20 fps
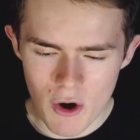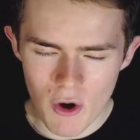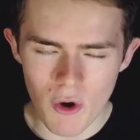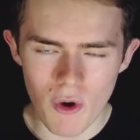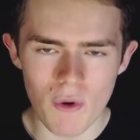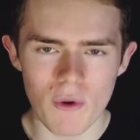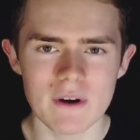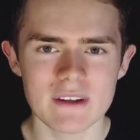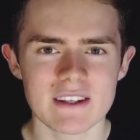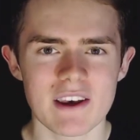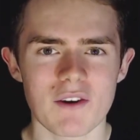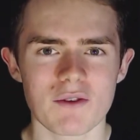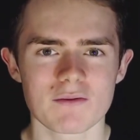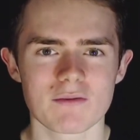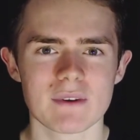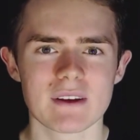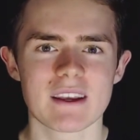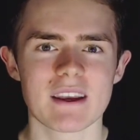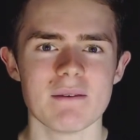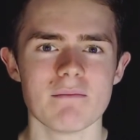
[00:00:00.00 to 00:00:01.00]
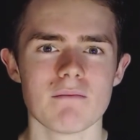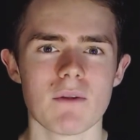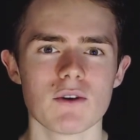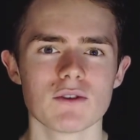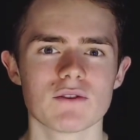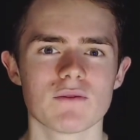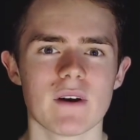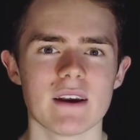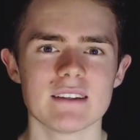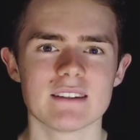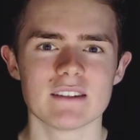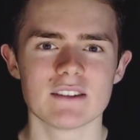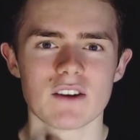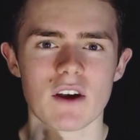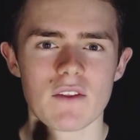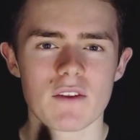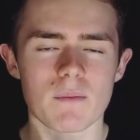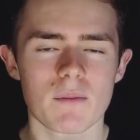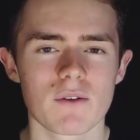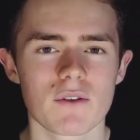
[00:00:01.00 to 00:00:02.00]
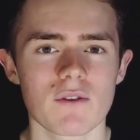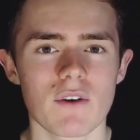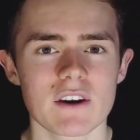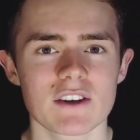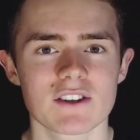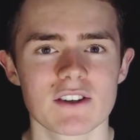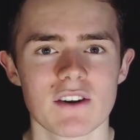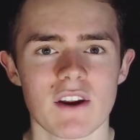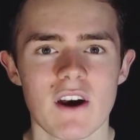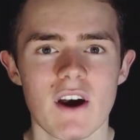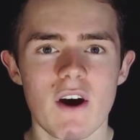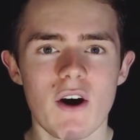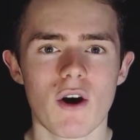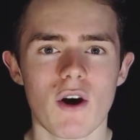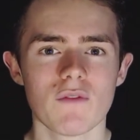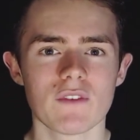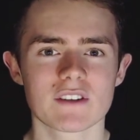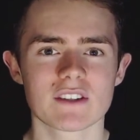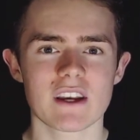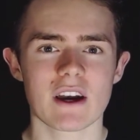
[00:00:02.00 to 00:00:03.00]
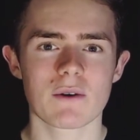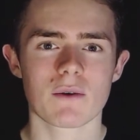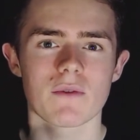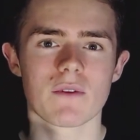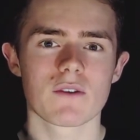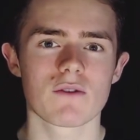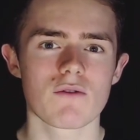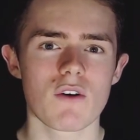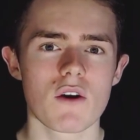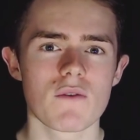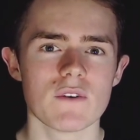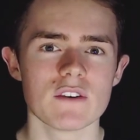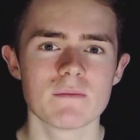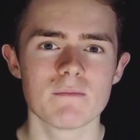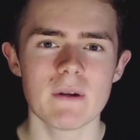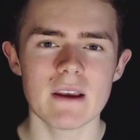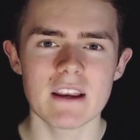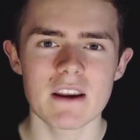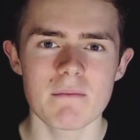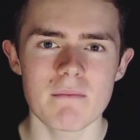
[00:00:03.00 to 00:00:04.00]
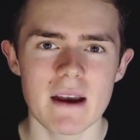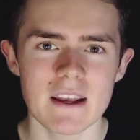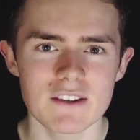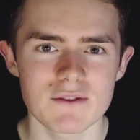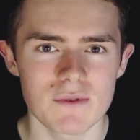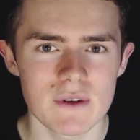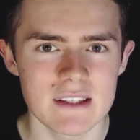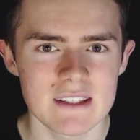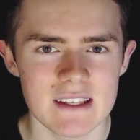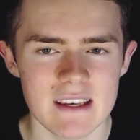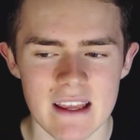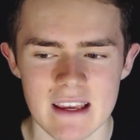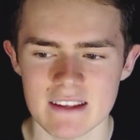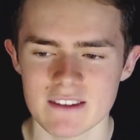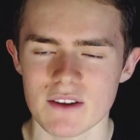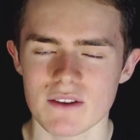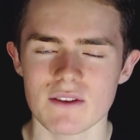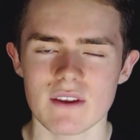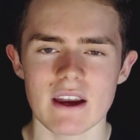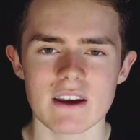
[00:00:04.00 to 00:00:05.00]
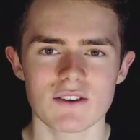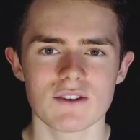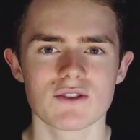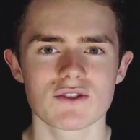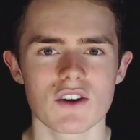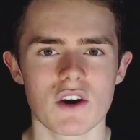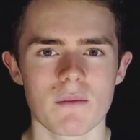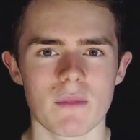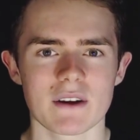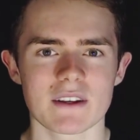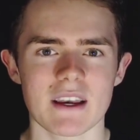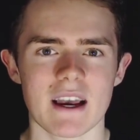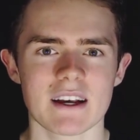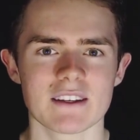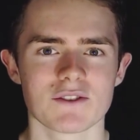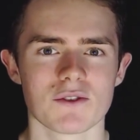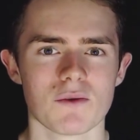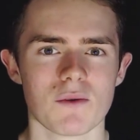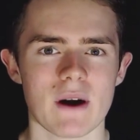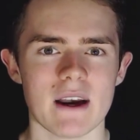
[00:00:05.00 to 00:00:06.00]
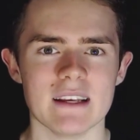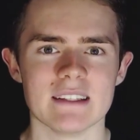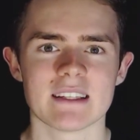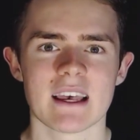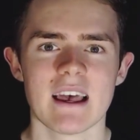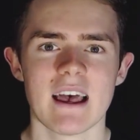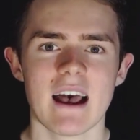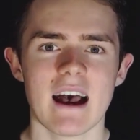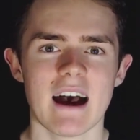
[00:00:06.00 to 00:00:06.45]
always helps me keep motivated. You know, the progression on the channel and the growth has been immense recently, so thank you so much as always,